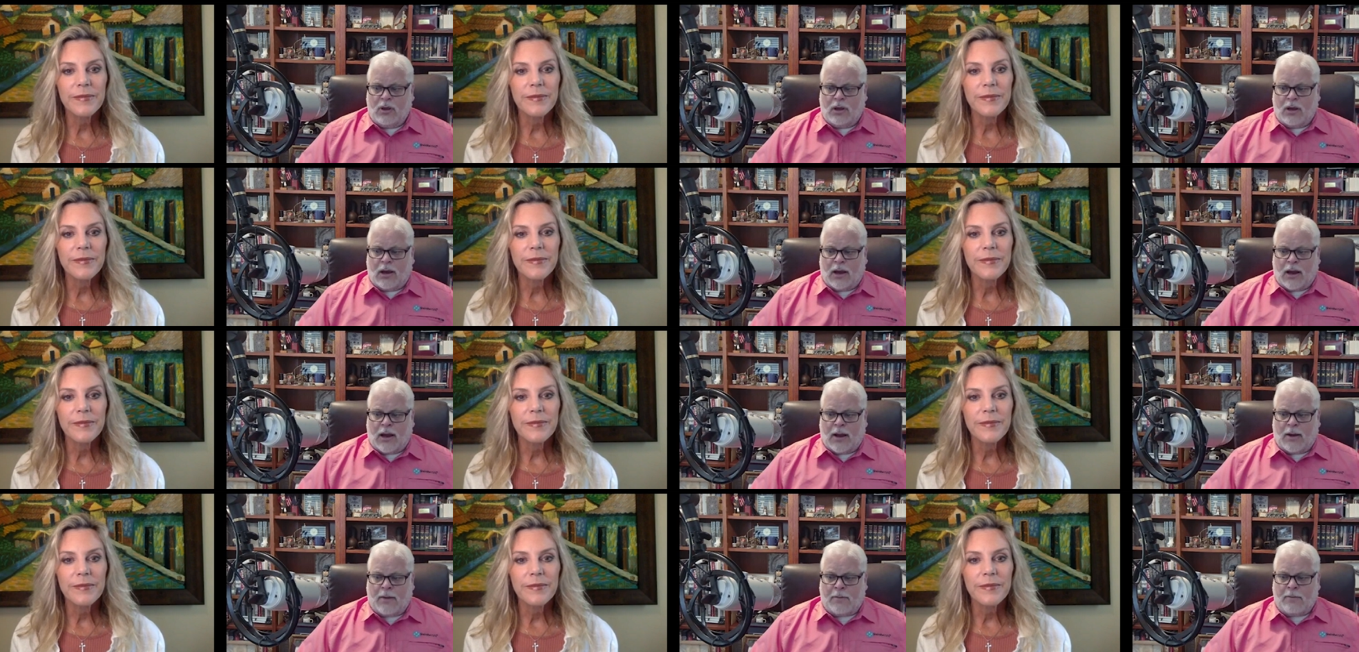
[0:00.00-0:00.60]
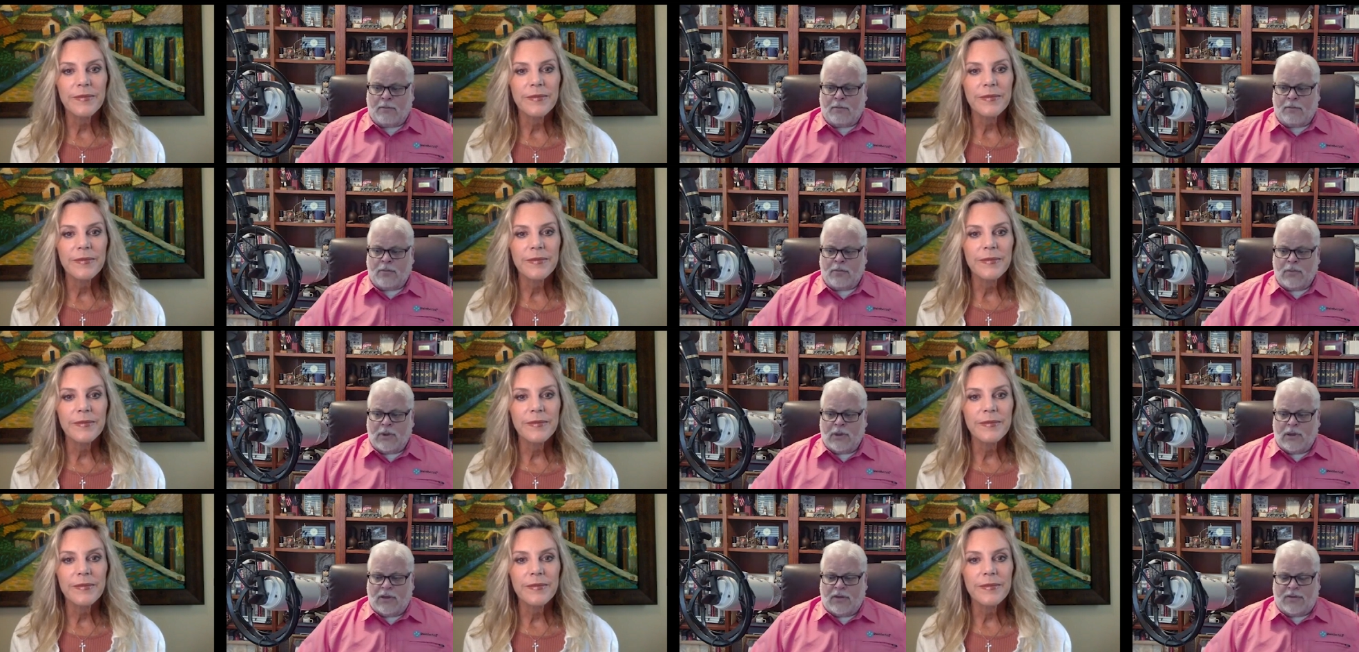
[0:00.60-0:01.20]
Speaker 1: um,
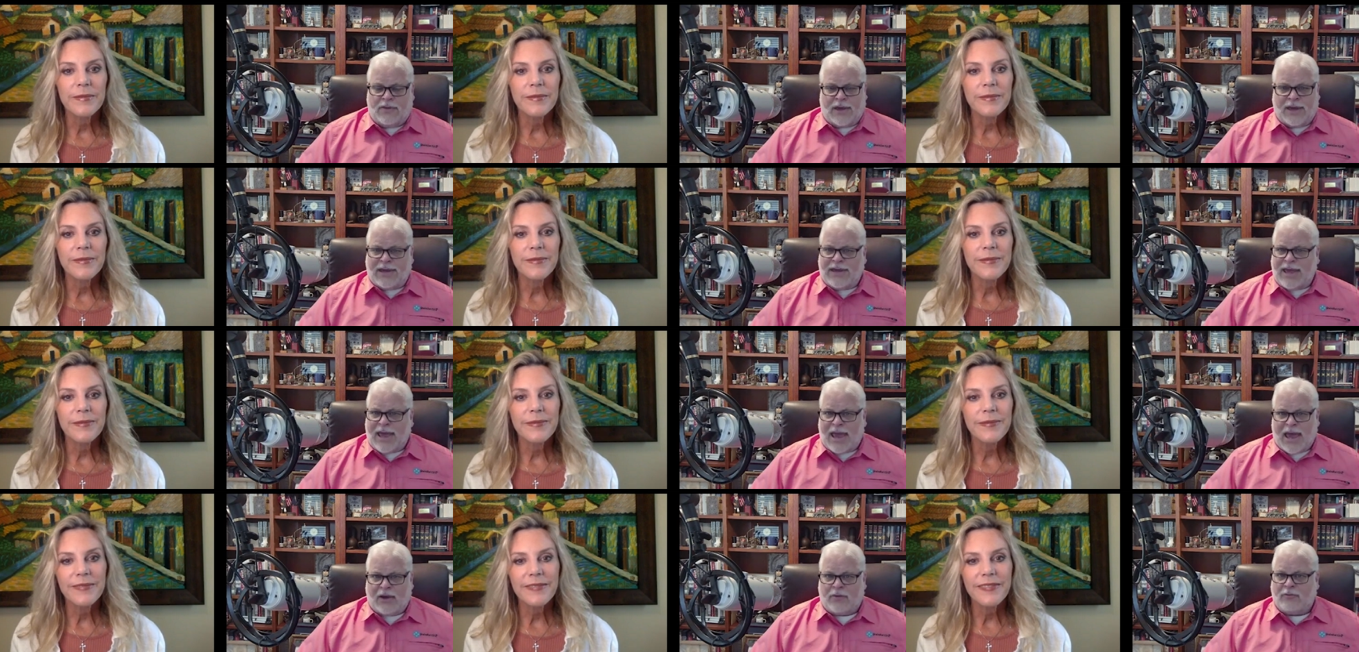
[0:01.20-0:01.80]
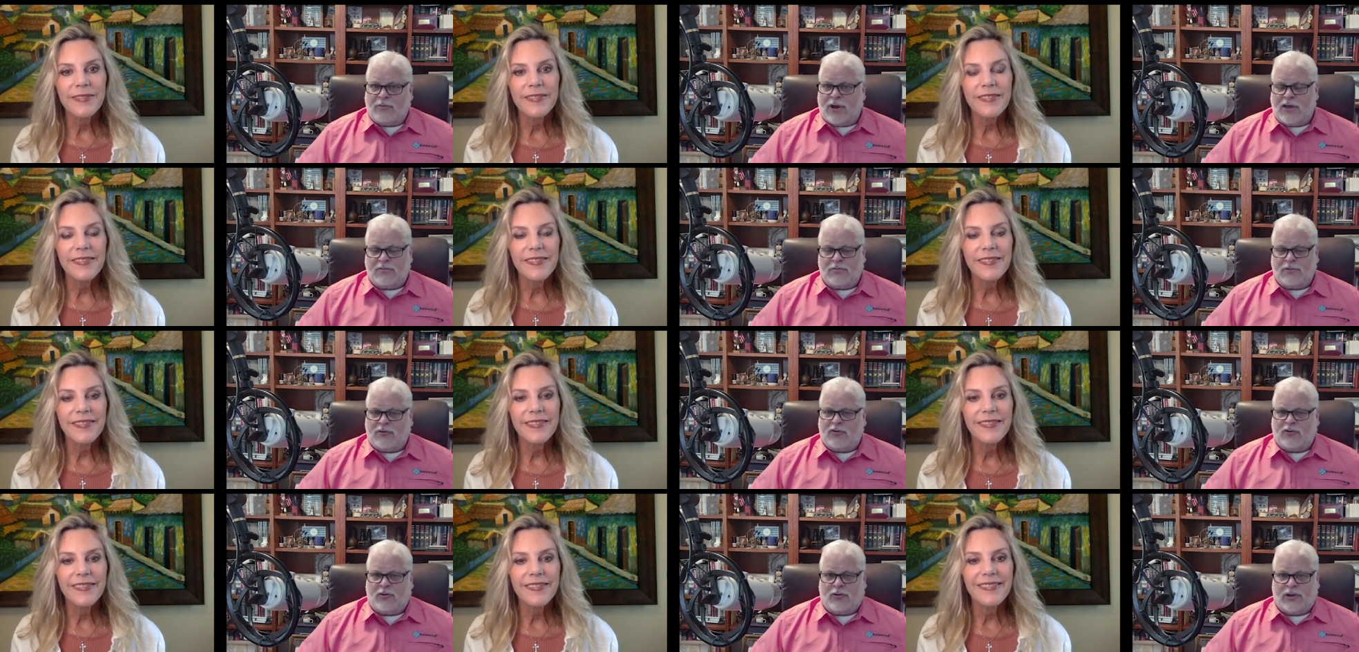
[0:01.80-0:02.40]
they can't raise
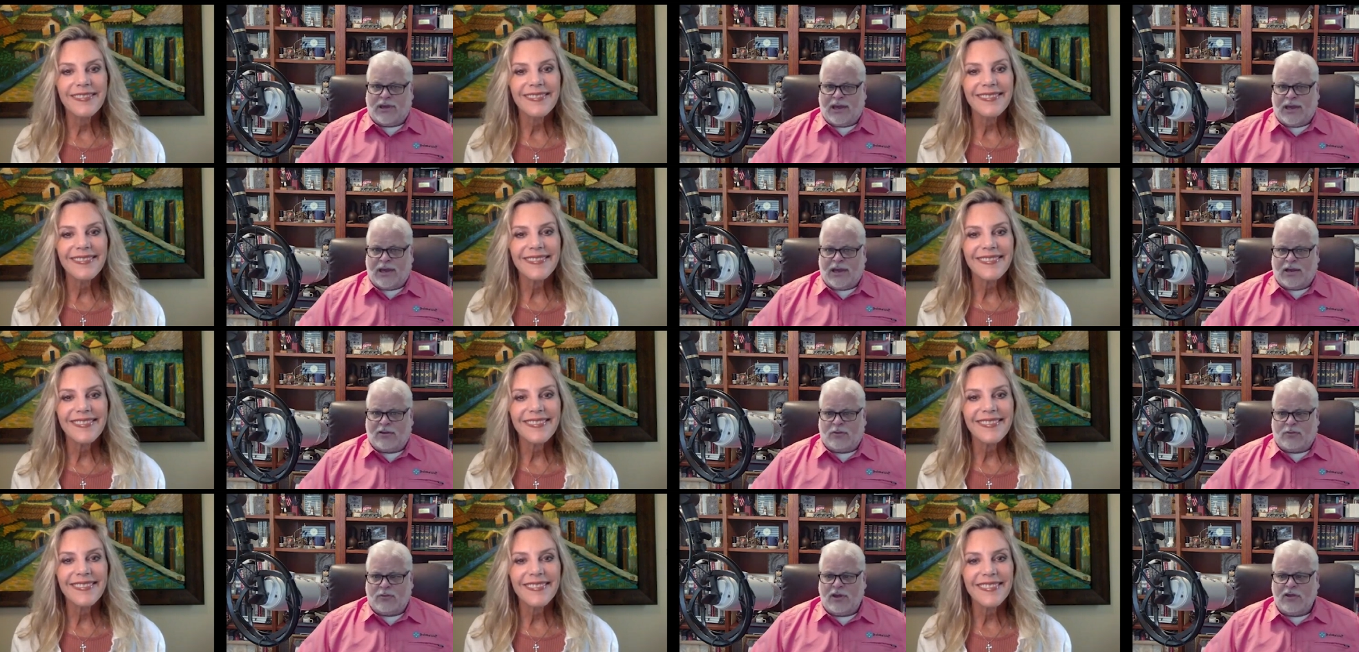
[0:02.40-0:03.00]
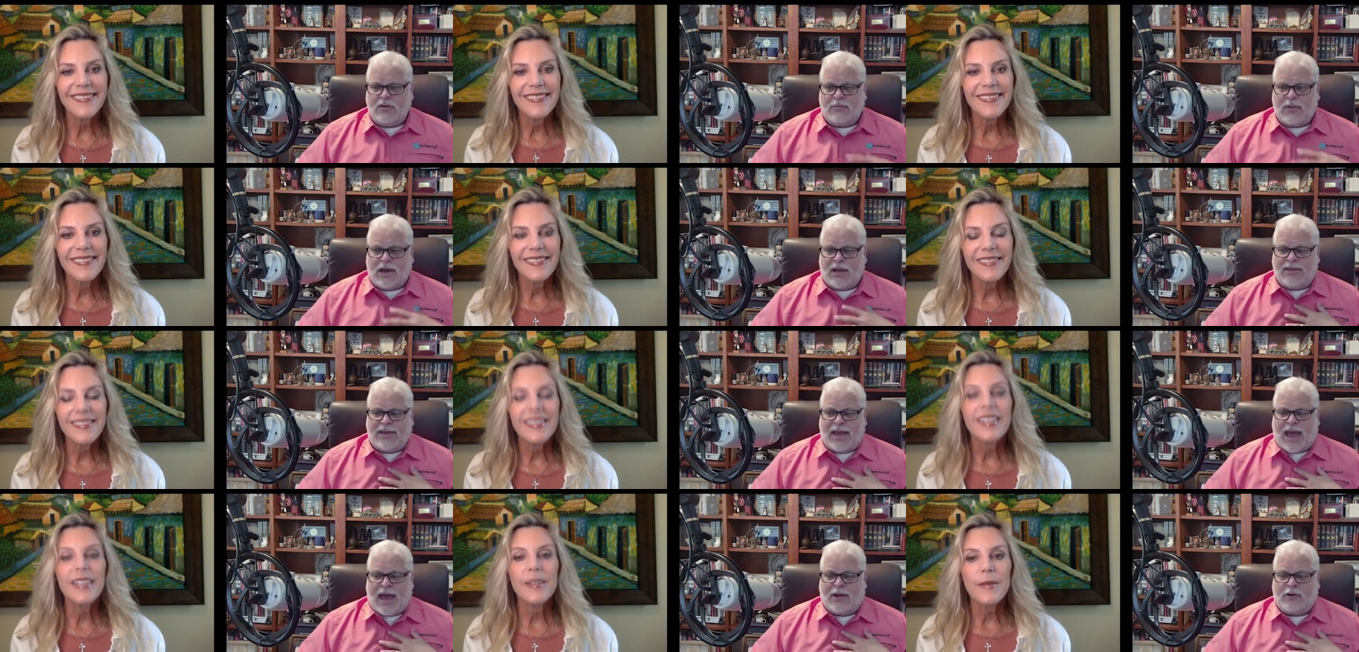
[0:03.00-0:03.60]
mature kids. The reason my
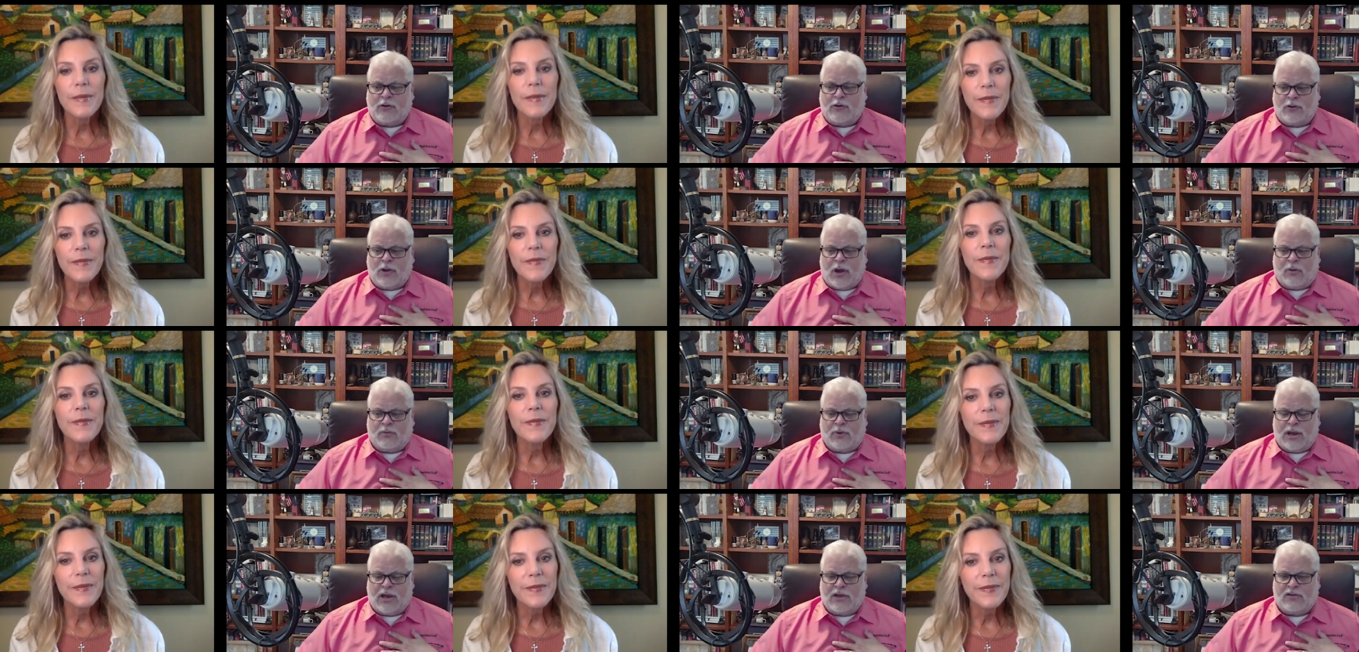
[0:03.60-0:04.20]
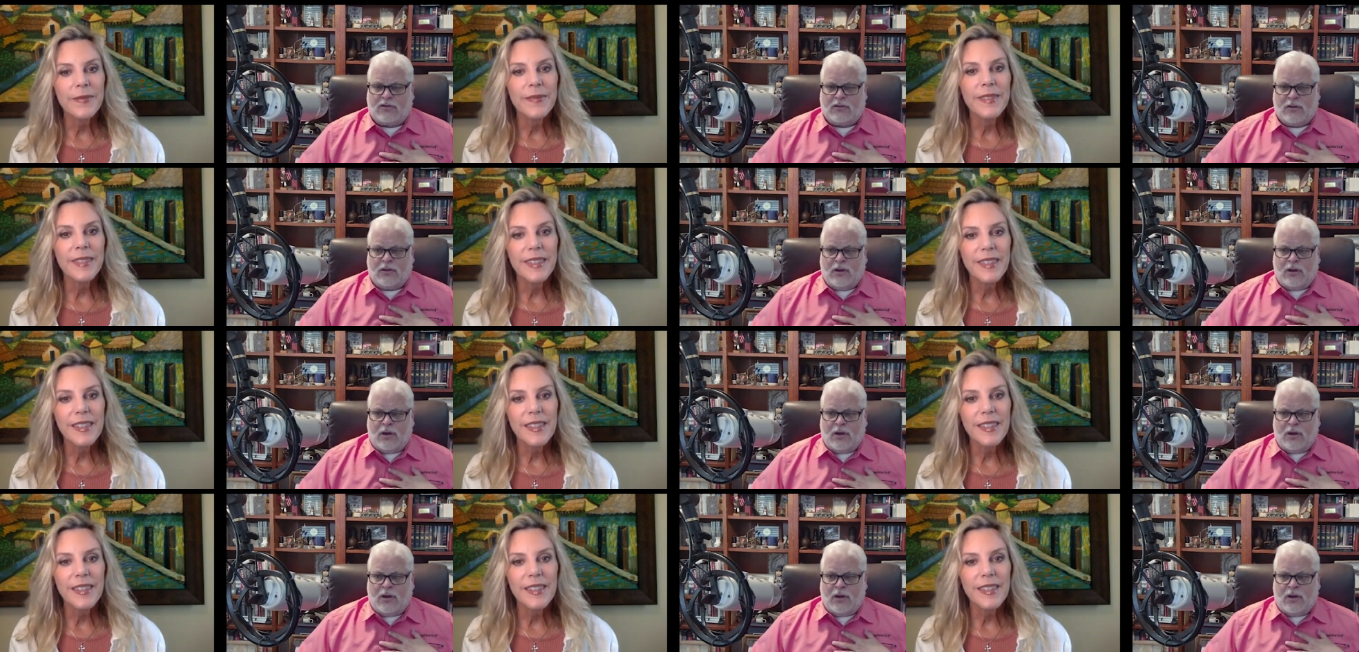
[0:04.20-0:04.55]
dad could not raise